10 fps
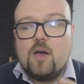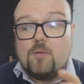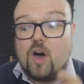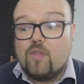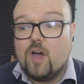
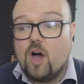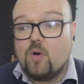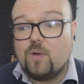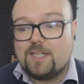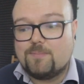But on the
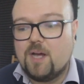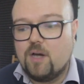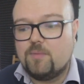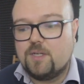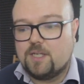whole, it's my
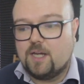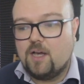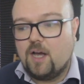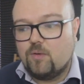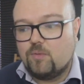own music.
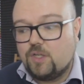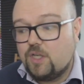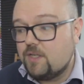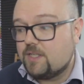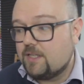I will use